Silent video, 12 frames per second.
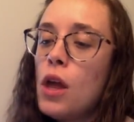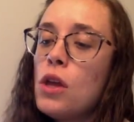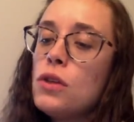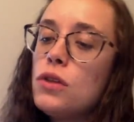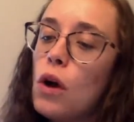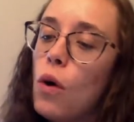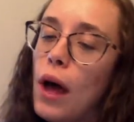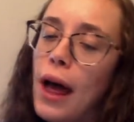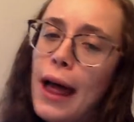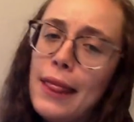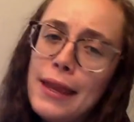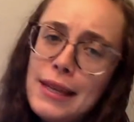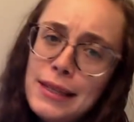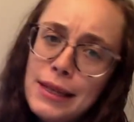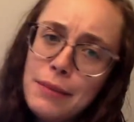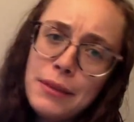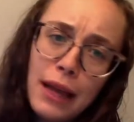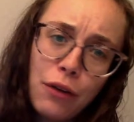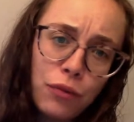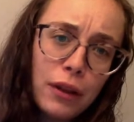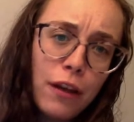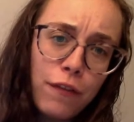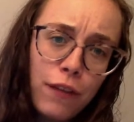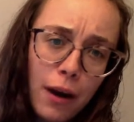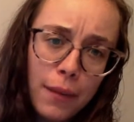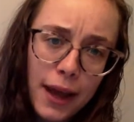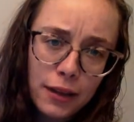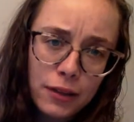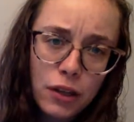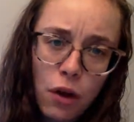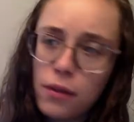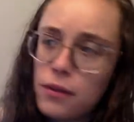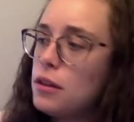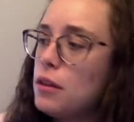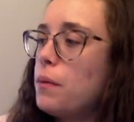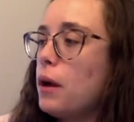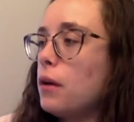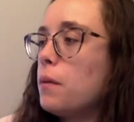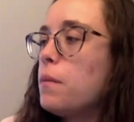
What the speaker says: So this seems like really far back to go into the book.